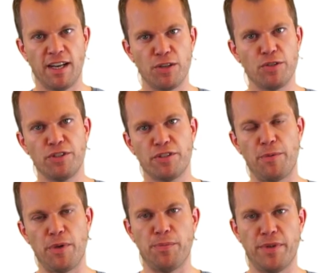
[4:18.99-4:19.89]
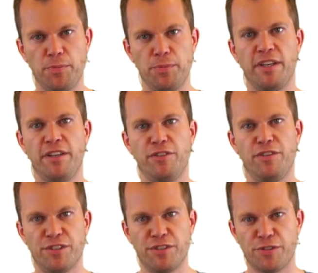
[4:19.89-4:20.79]
How good can we manipulate
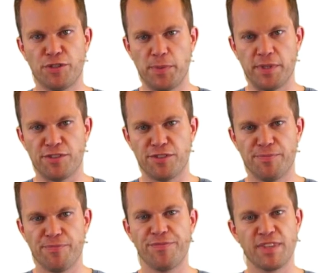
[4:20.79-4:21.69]
these single spins?